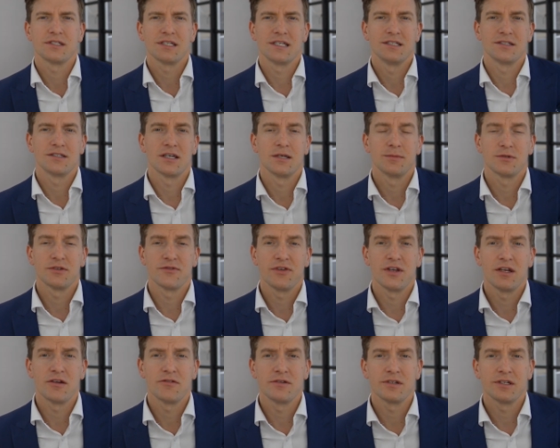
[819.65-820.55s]
in terms of
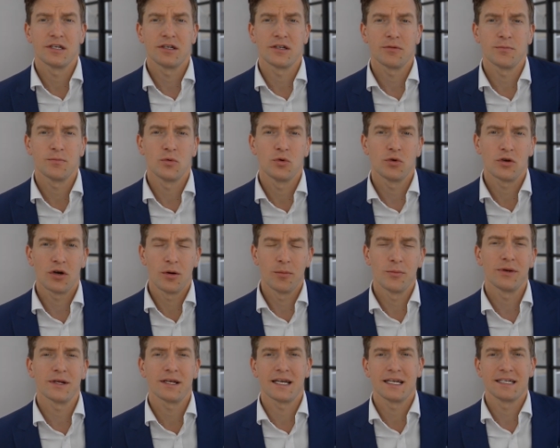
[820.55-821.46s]
hearing in more
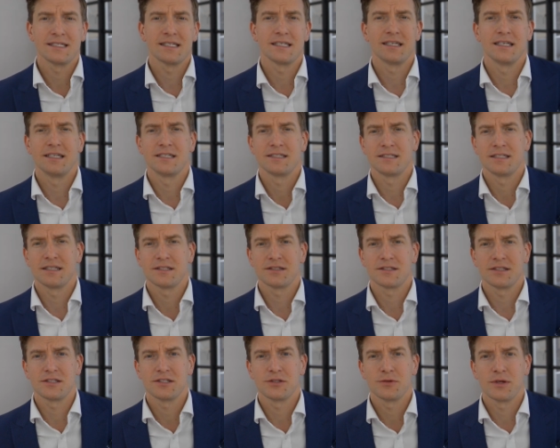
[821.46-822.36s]
complicated listening
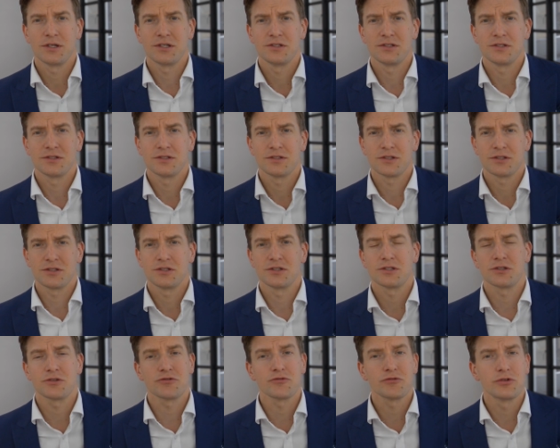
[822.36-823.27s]
situations such
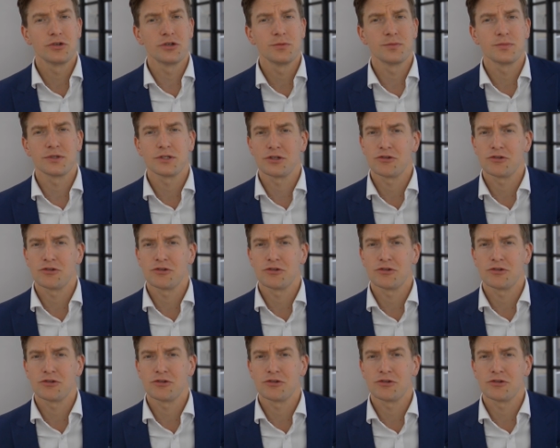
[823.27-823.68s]
as groups,